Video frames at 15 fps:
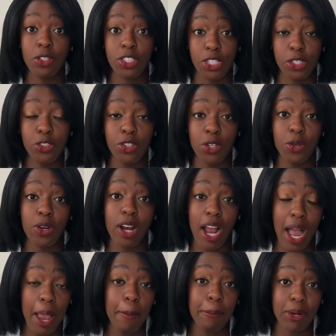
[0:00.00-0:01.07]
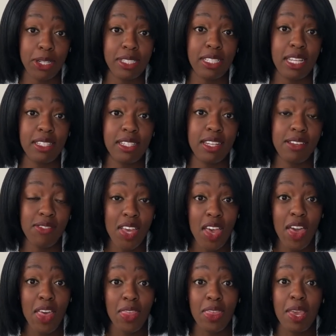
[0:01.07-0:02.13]
Children who are hypersensitive,
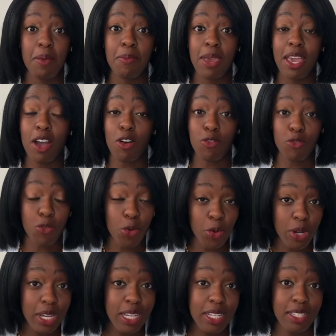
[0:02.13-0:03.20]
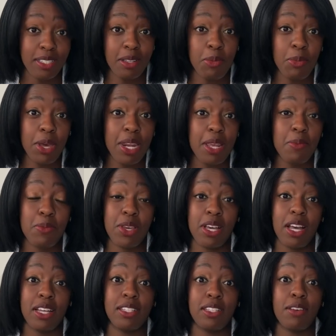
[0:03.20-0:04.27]
they may avoid somebody
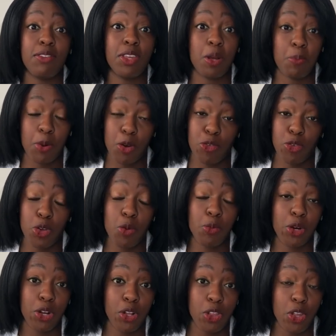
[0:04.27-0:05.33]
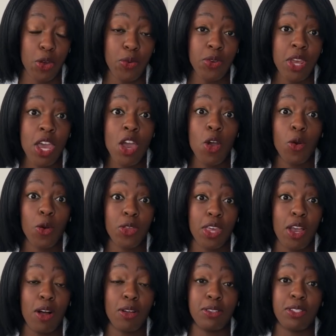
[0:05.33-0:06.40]
because of their perfume or cologne, or
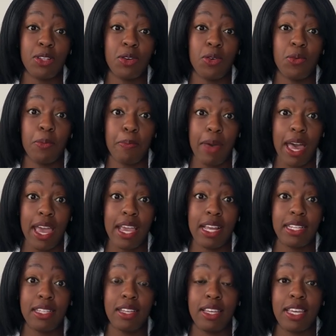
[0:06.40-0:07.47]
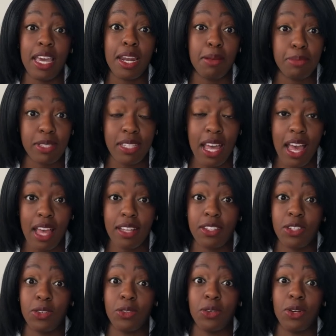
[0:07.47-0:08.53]
they also might get
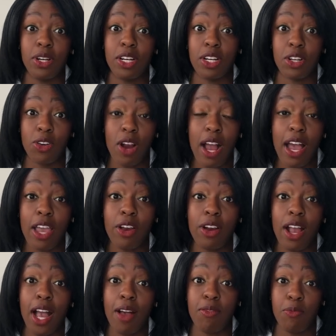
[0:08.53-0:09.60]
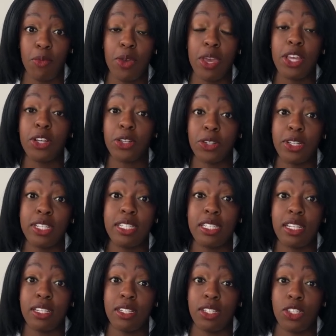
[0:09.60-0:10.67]
upset or cry or have increased
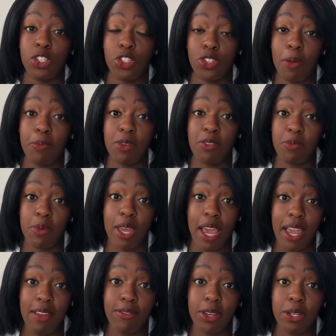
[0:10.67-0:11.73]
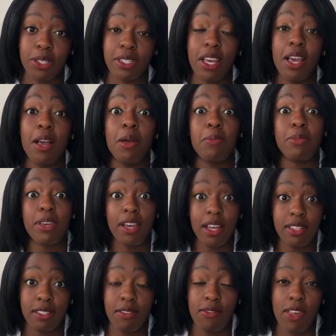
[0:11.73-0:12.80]
disruptive behaviors
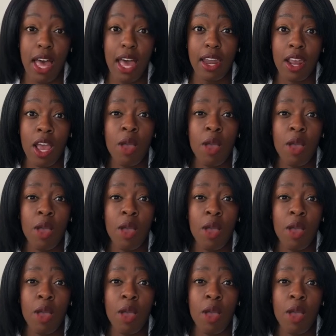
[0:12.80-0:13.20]
because of that.